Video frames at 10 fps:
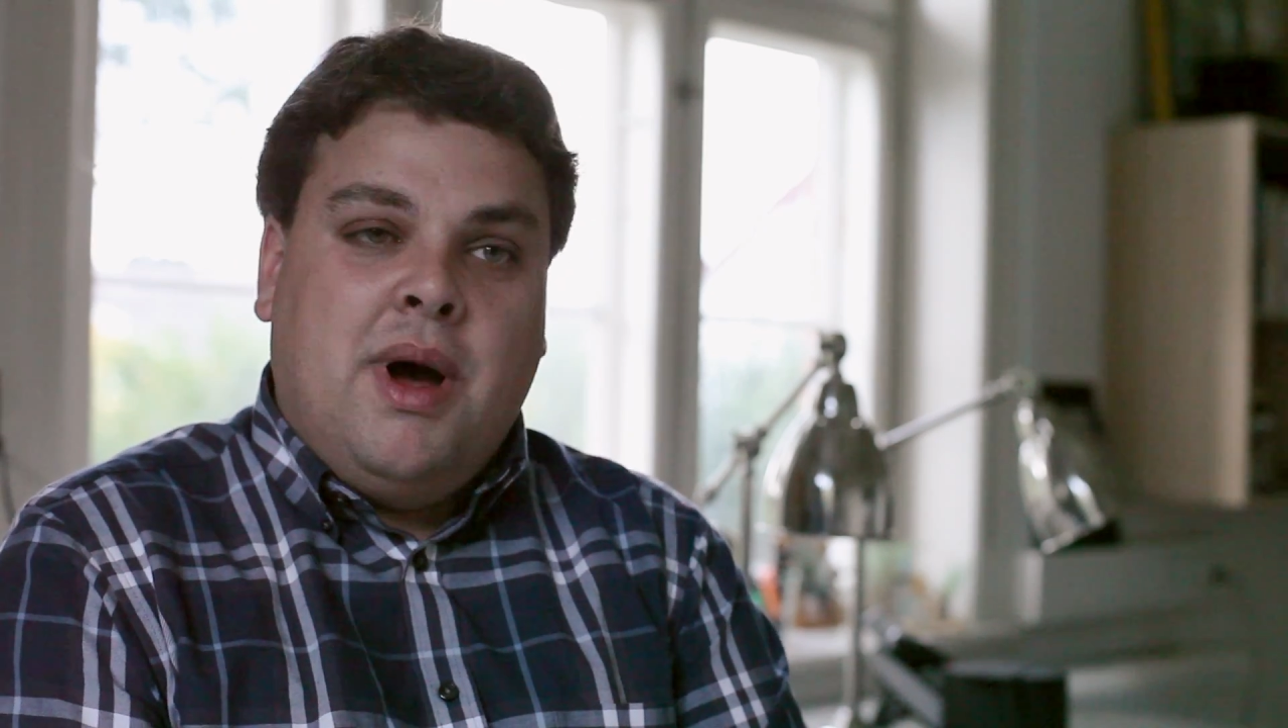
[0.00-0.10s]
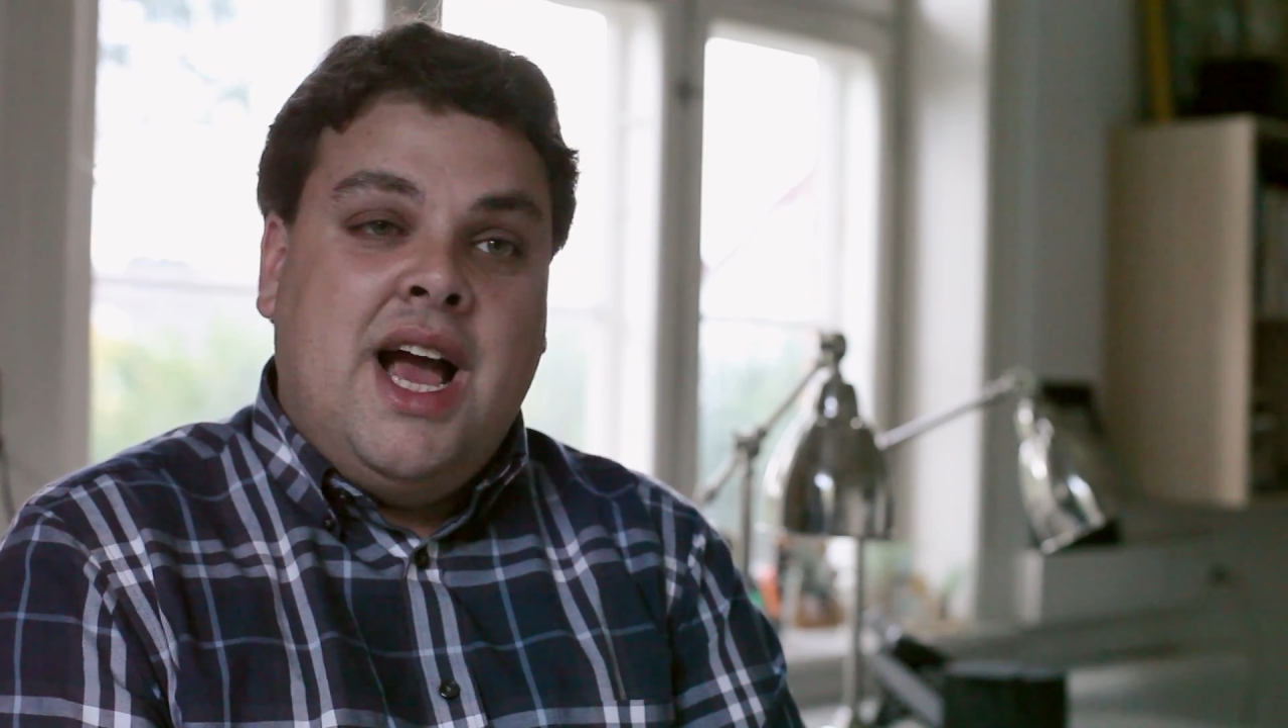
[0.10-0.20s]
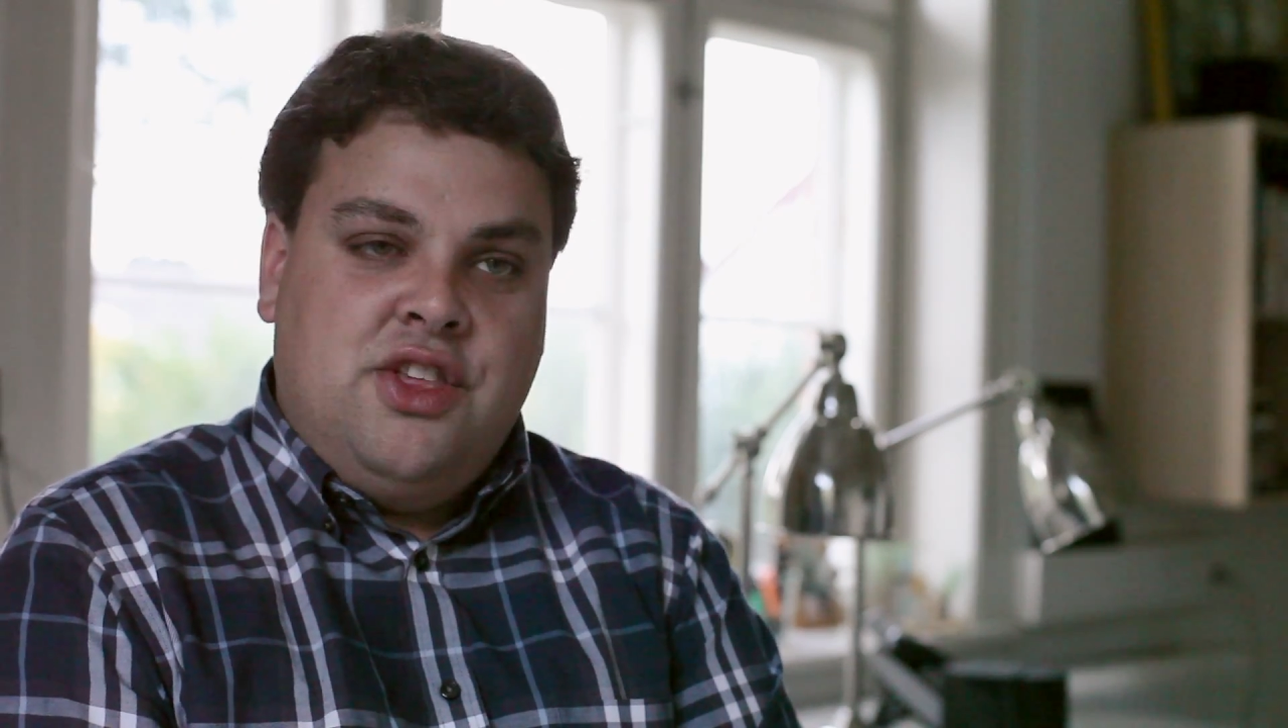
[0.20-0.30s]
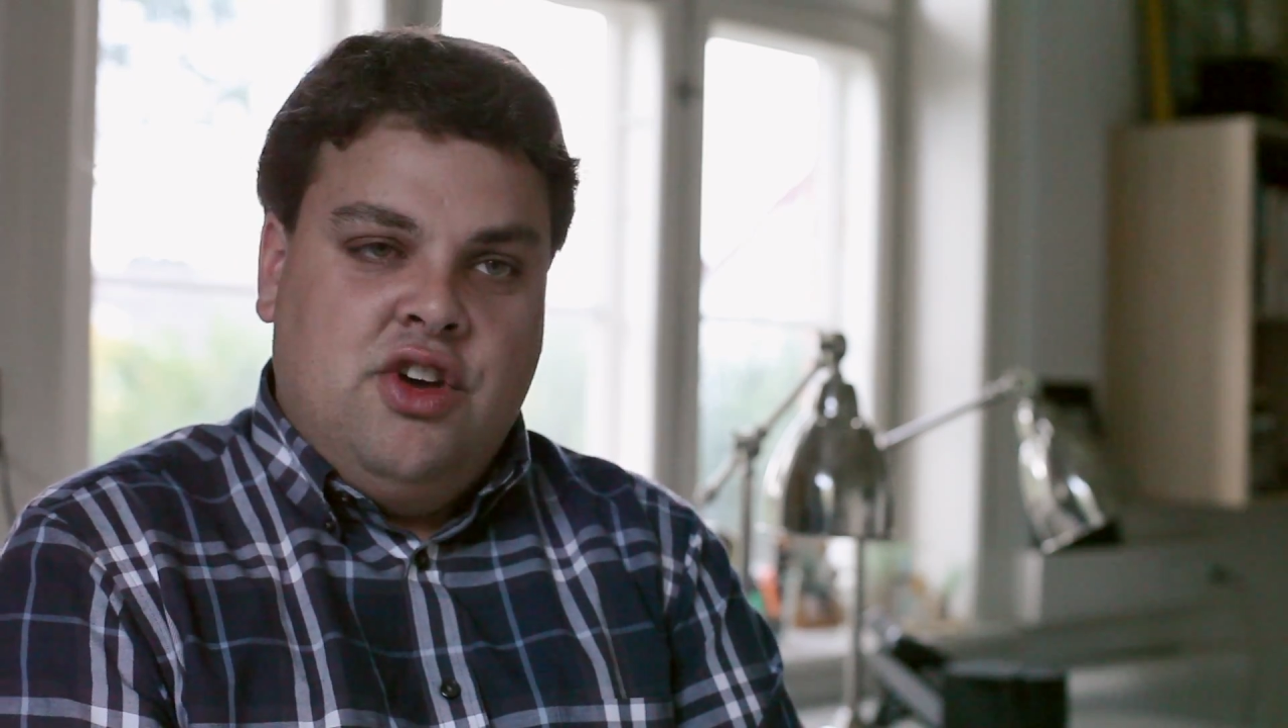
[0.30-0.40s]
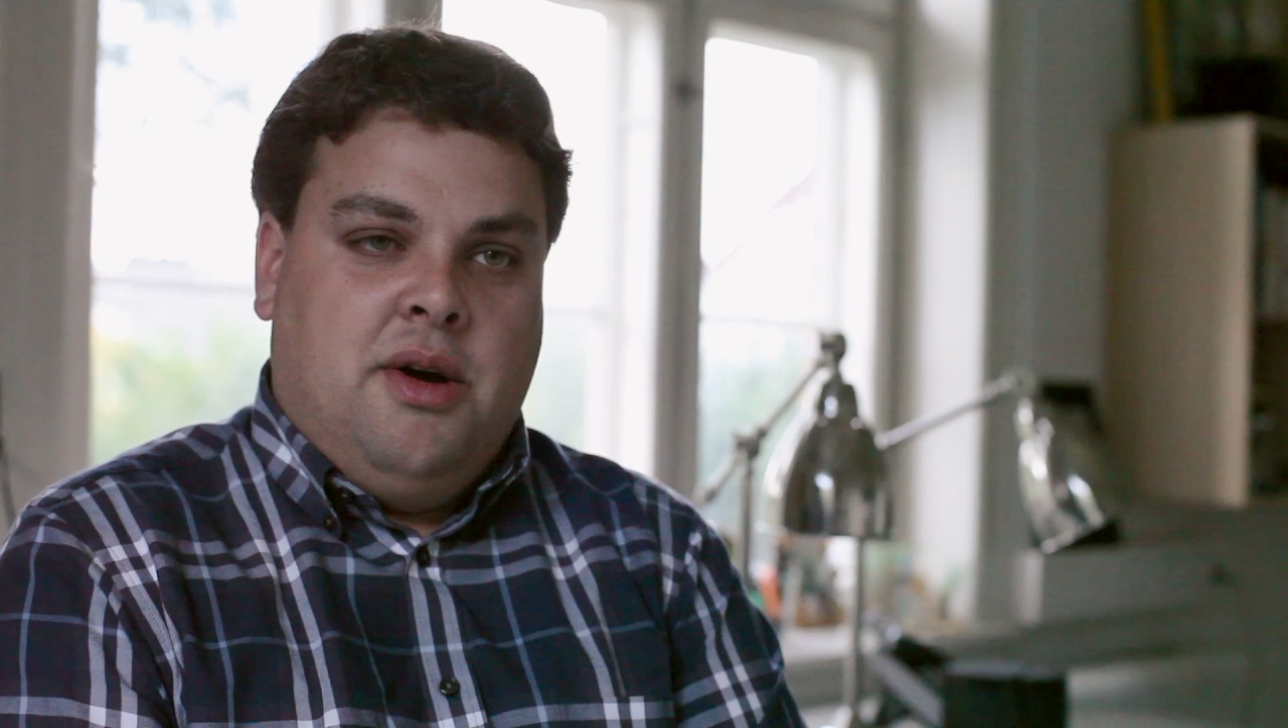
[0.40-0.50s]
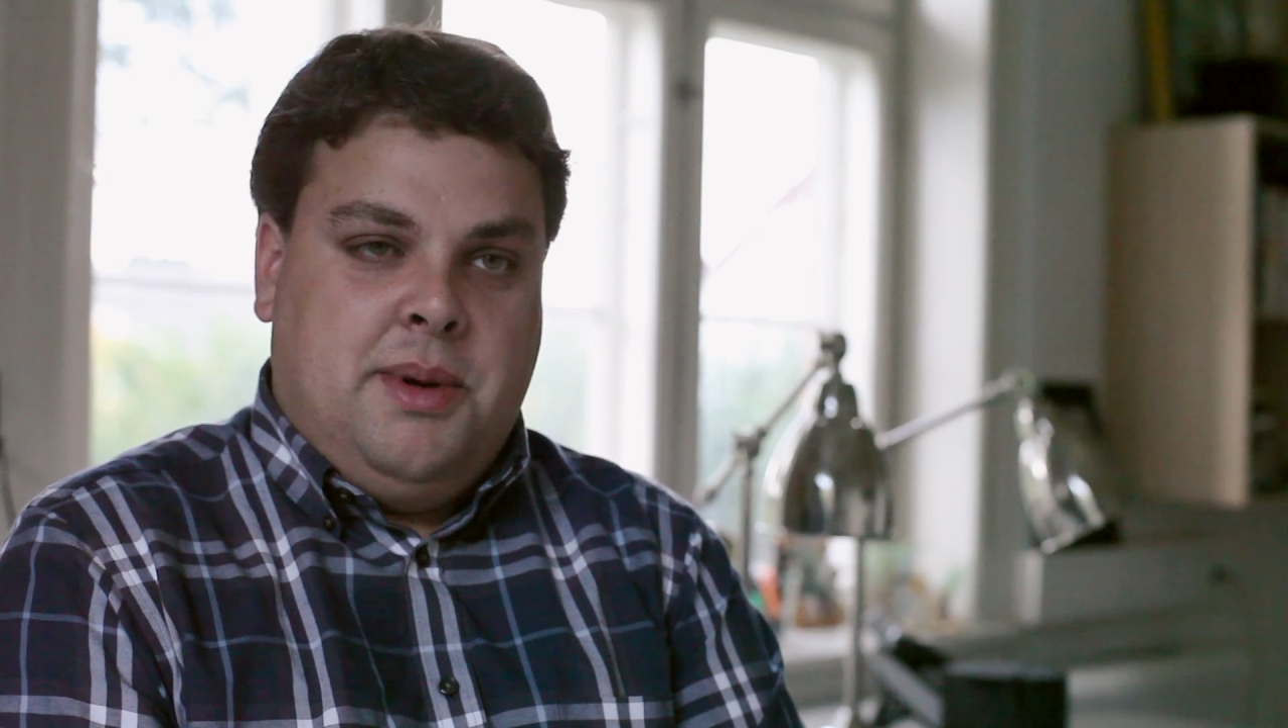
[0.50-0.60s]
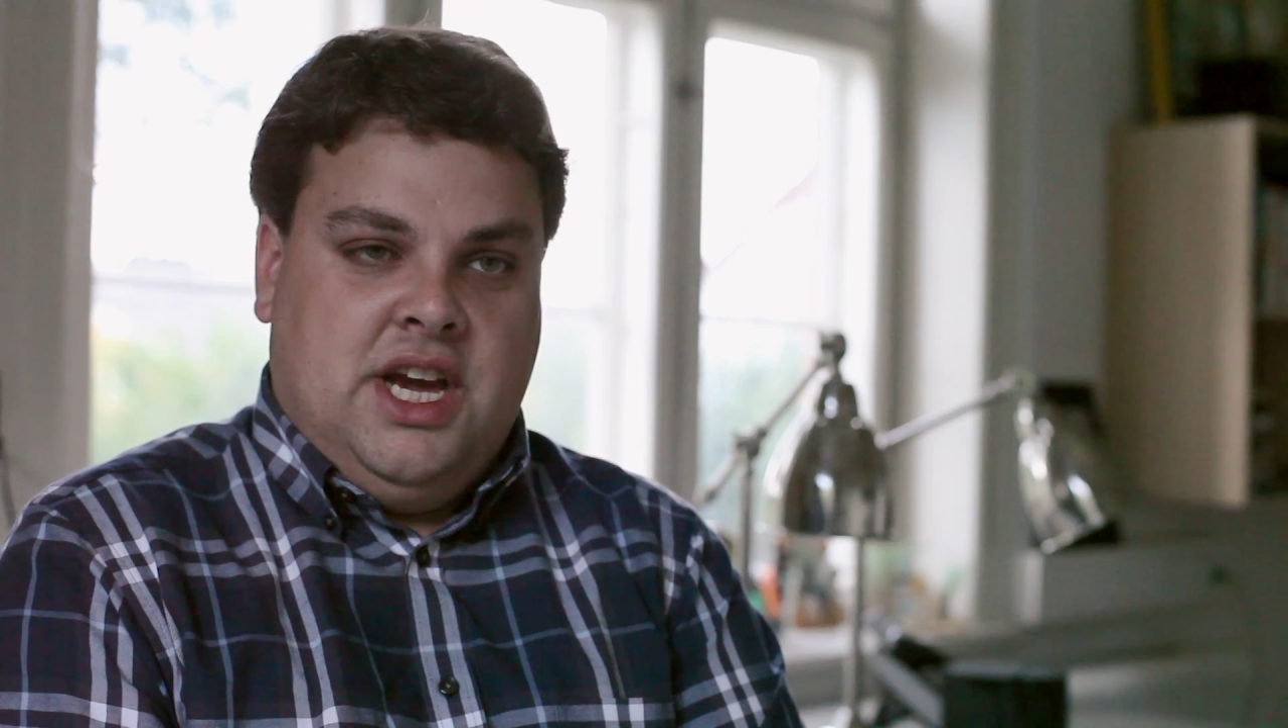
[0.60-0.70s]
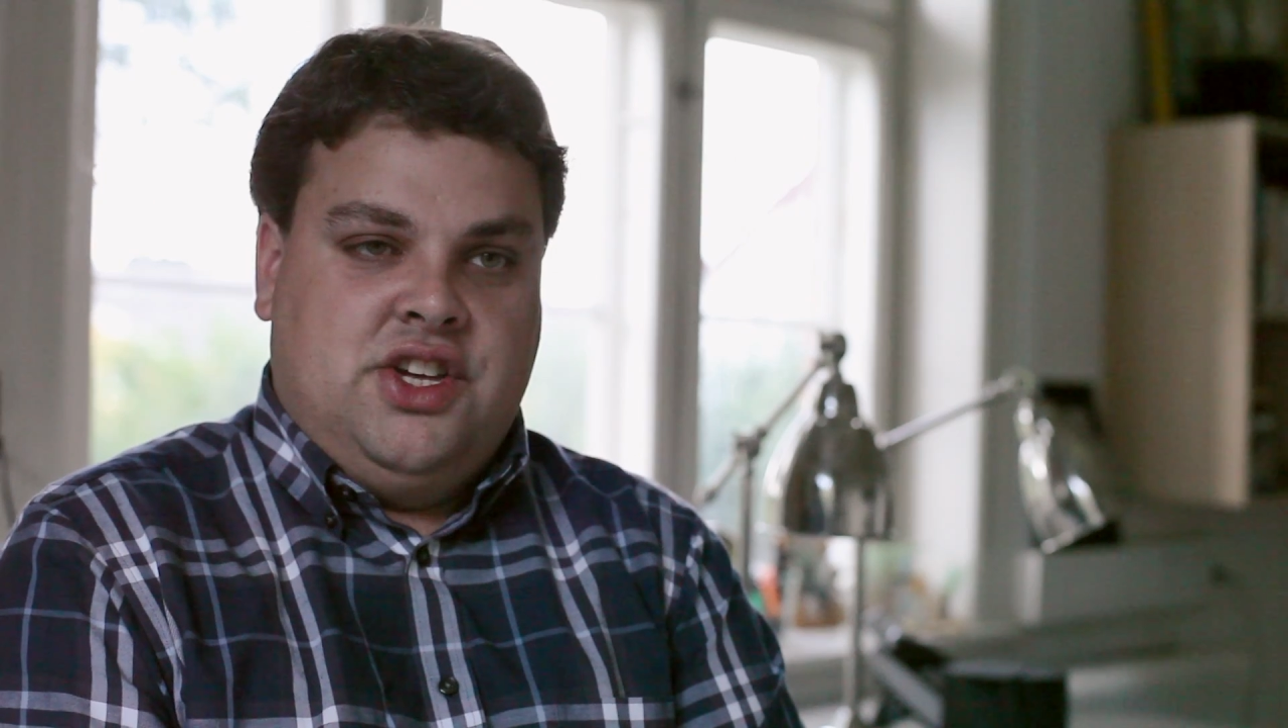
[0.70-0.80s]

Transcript: my job